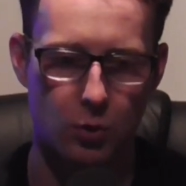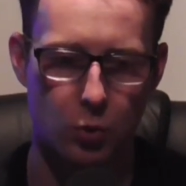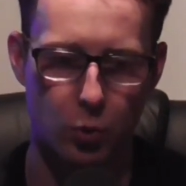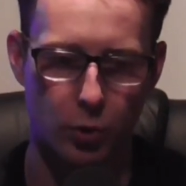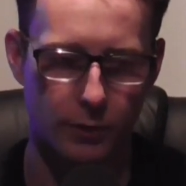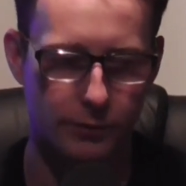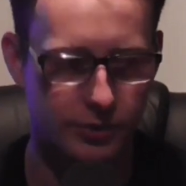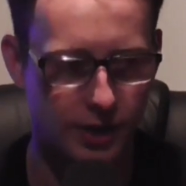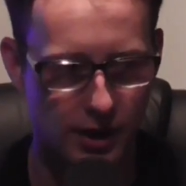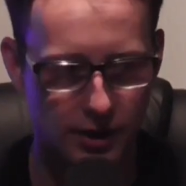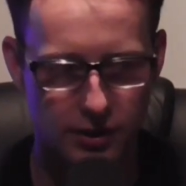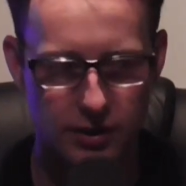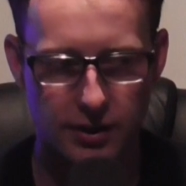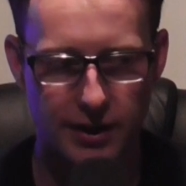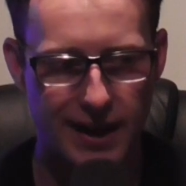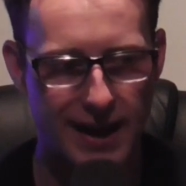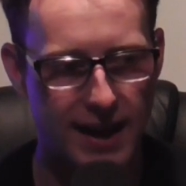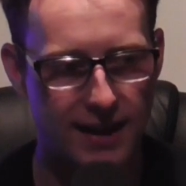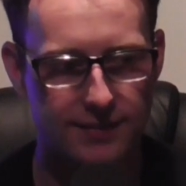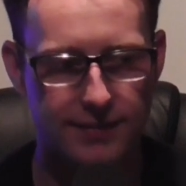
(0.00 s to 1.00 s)
Corum's got
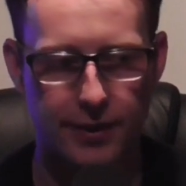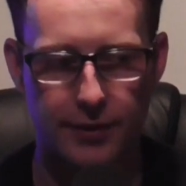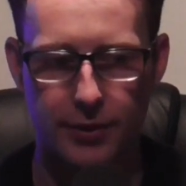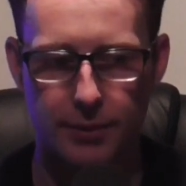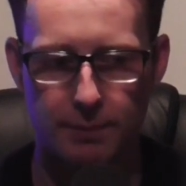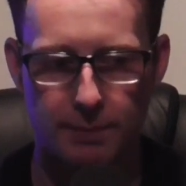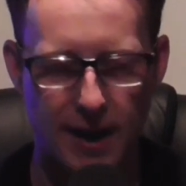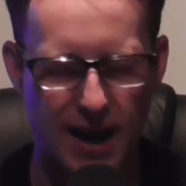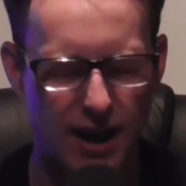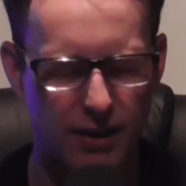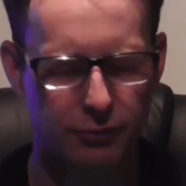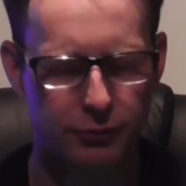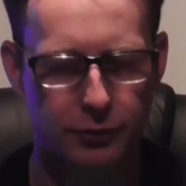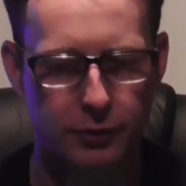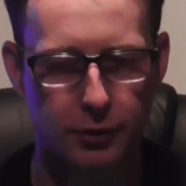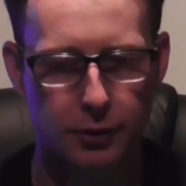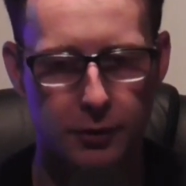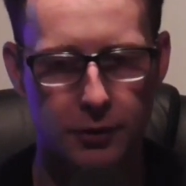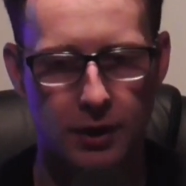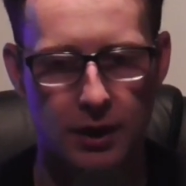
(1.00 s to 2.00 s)
good hands out the
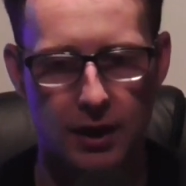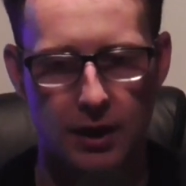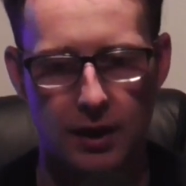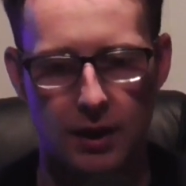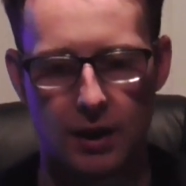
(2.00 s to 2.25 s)
backfield.